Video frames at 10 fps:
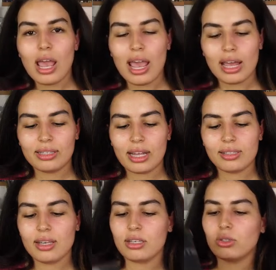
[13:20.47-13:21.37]
And
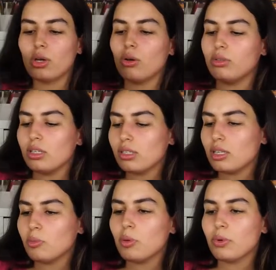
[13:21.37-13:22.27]
that's it. So this
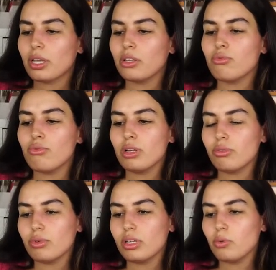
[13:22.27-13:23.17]
has been working
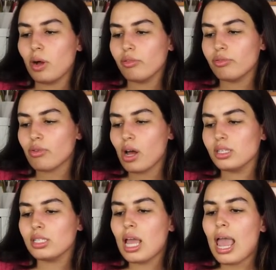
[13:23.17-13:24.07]
really, really well for
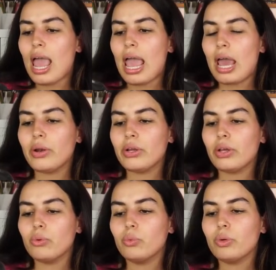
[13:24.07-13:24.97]
us.
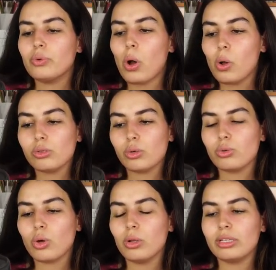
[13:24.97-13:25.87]
And we were also
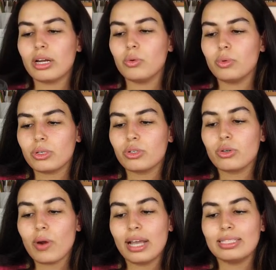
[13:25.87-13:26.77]
told that it works
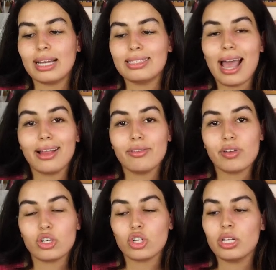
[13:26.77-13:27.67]
great at
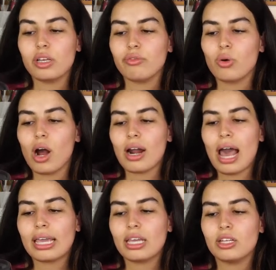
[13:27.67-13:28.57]
elevation. If you are
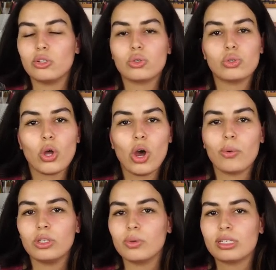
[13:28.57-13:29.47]
hiking in
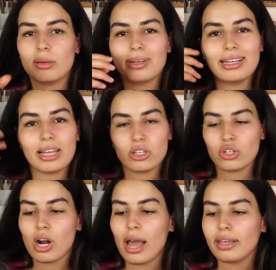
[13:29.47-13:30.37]
snow and doing some
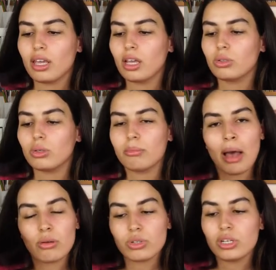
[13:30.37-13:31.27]
glacier hiking or
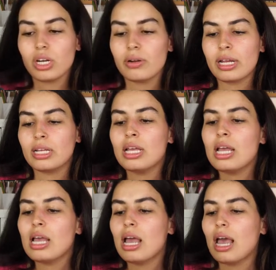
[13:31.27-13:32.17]
mountaineering,
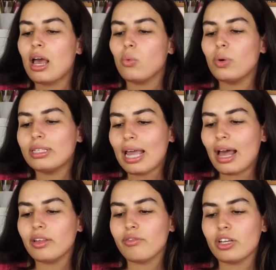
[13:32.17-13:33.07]
with
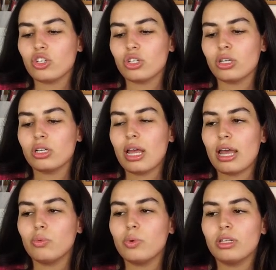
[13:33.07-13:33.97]
elevation
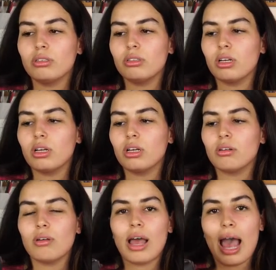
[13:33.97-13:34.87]
and with
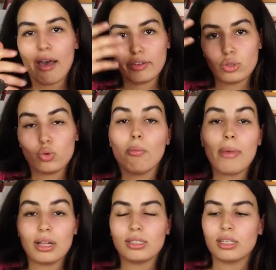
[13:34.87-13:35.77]
the having to
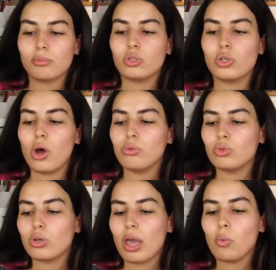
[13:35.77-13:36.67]
melt some snow
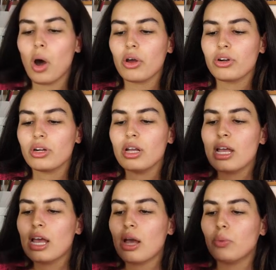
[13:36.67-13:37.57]
to get water,
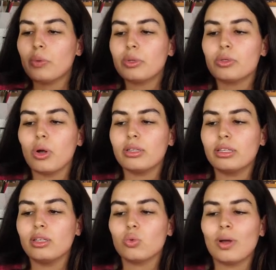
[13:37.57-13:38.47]
we were told
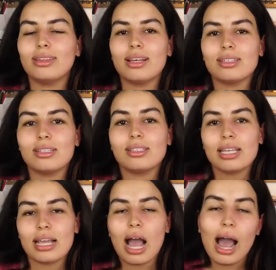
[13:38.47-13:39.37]
that this one doesn't
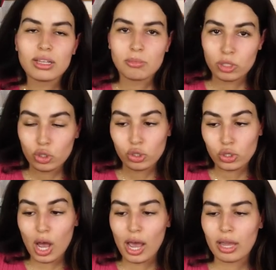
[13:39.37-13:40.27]
take as much
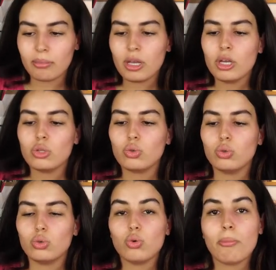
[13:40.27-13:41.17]
time
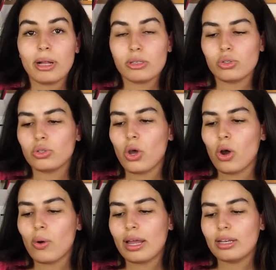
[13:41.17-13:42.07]
to melt
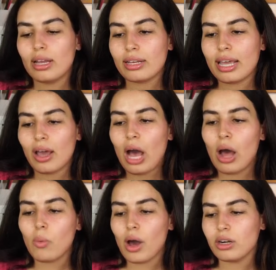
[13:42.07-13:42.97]
snow and get
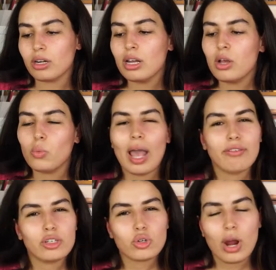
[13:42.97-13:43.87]
hot water. We
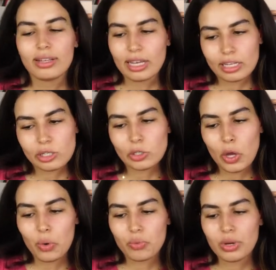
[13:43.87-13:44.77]
haven't tried it in
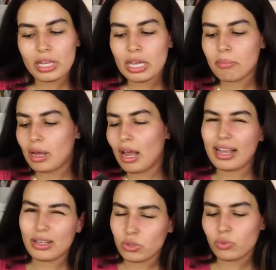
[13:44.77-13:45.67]
snow really, but
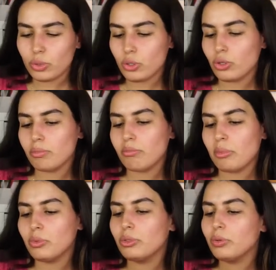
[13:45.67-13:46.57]
I guess we should,
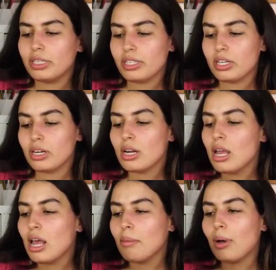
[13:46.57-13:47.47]
maybe we'll do it this year.
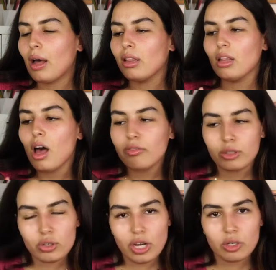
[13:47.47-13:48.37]
But
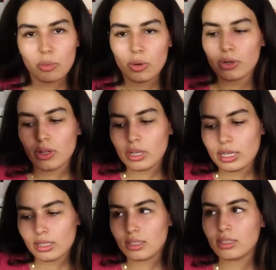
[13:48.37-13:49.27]
love the Jetboil.
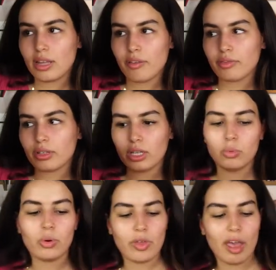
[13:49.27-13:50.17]
It's
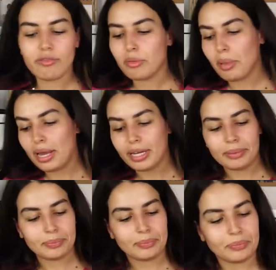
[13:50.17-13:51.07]
definitely worth every penny.